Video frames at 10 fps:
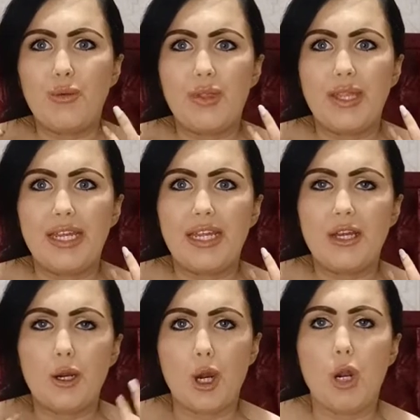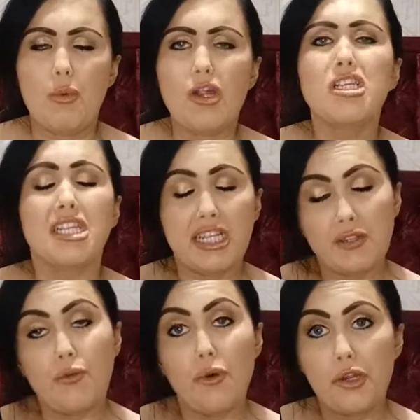really airbrush, it's
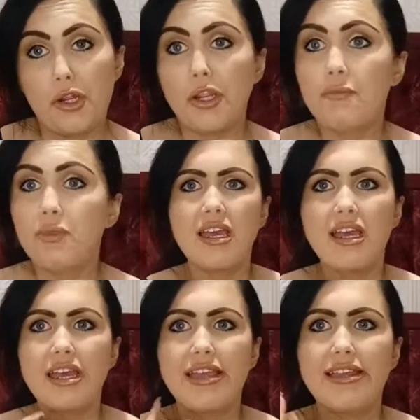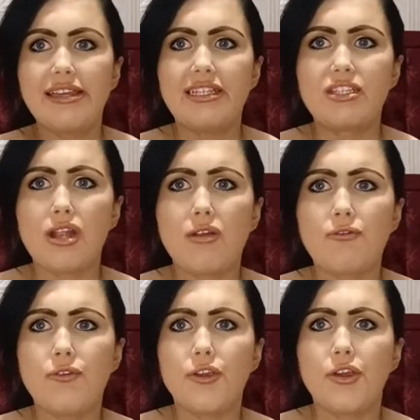for you. It's not
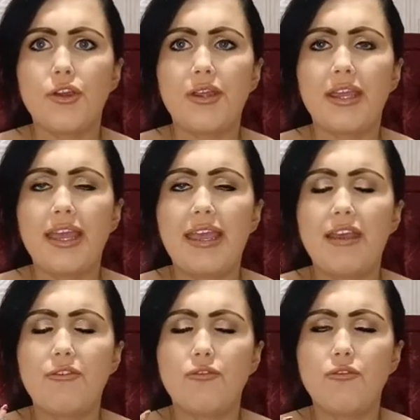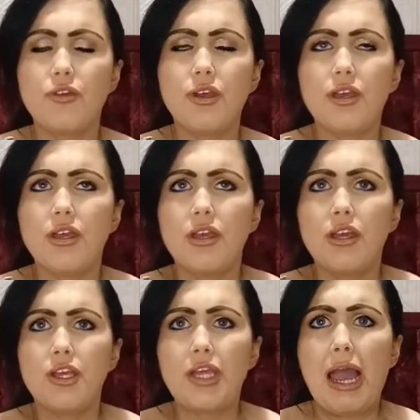for you if
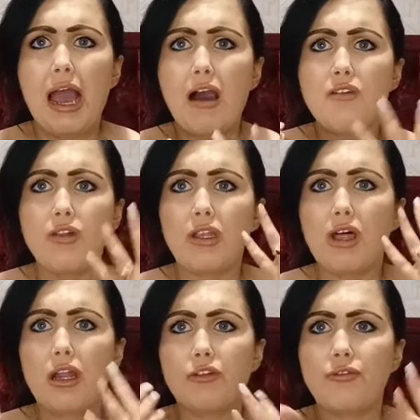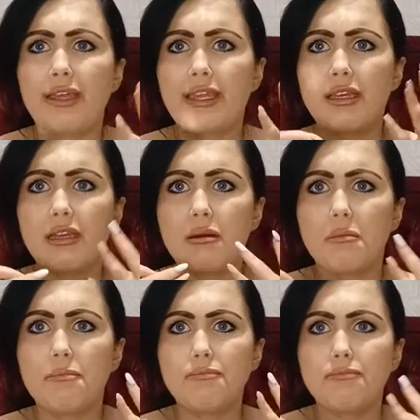you have a lot of like
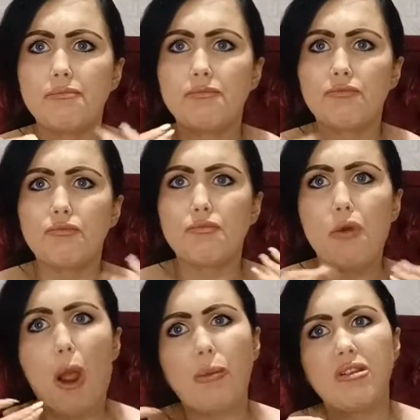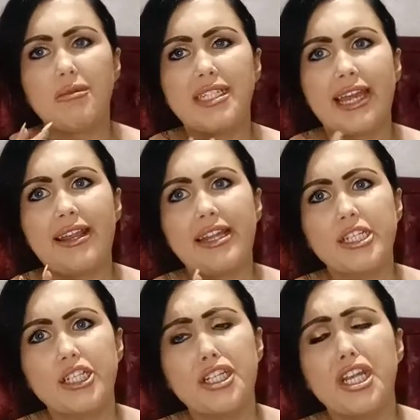problem skin
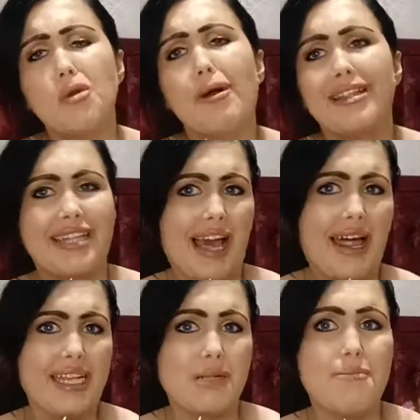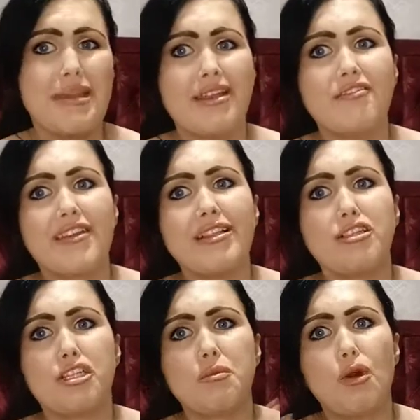issues. I don't want to say that as a main thing,
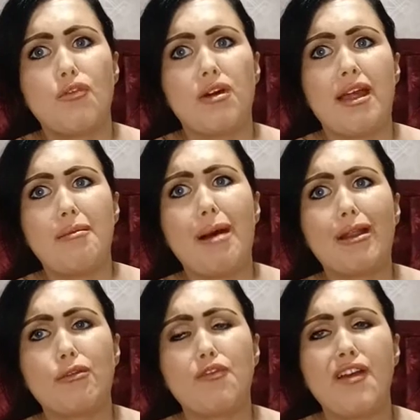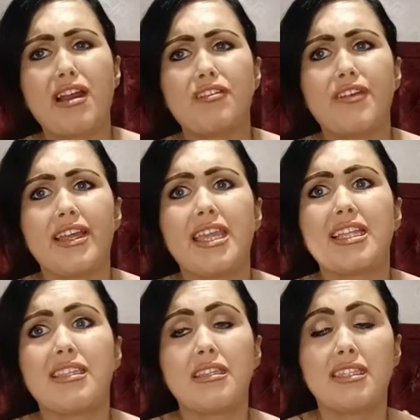just more of a matter of fact thing.
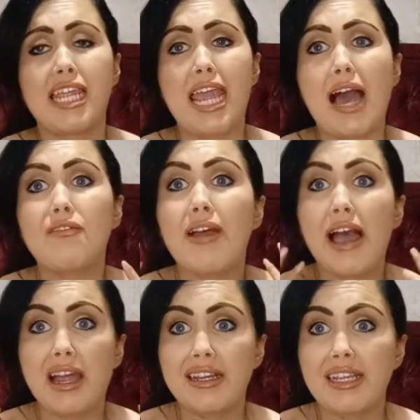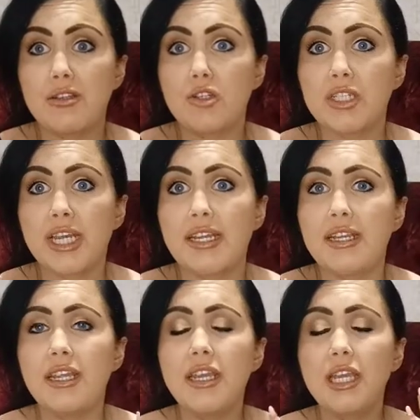Say you have acne in your
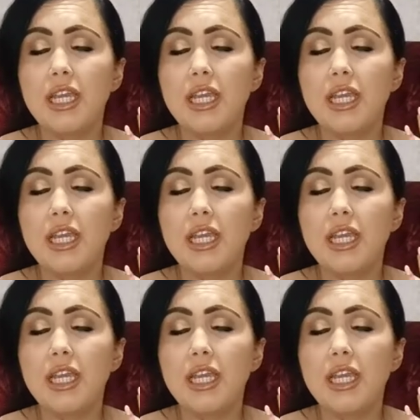skin